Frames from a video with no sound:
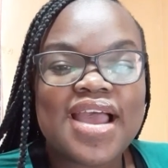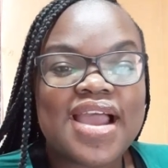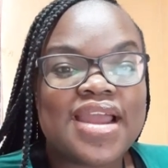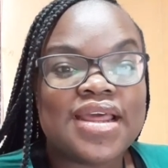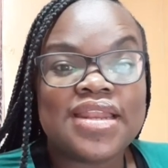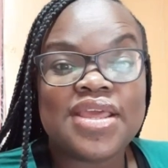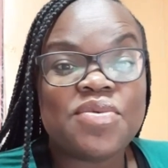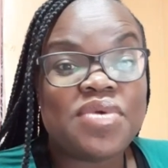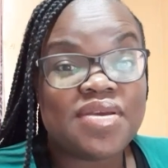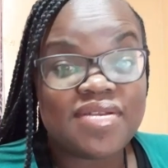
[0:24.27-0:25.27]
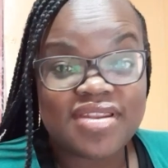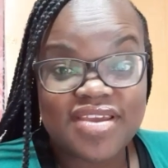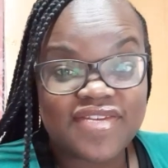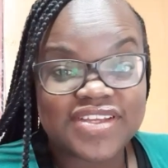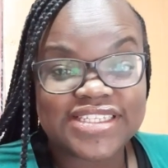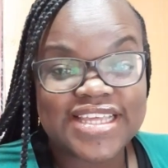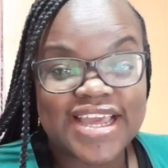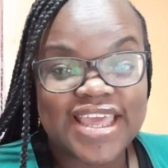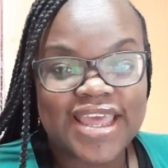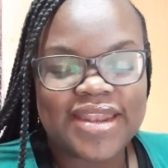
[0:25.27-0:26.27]
and a day we'll never see
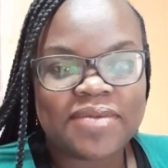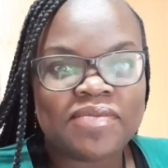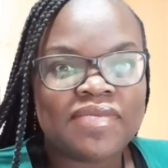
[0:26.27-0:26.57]
again.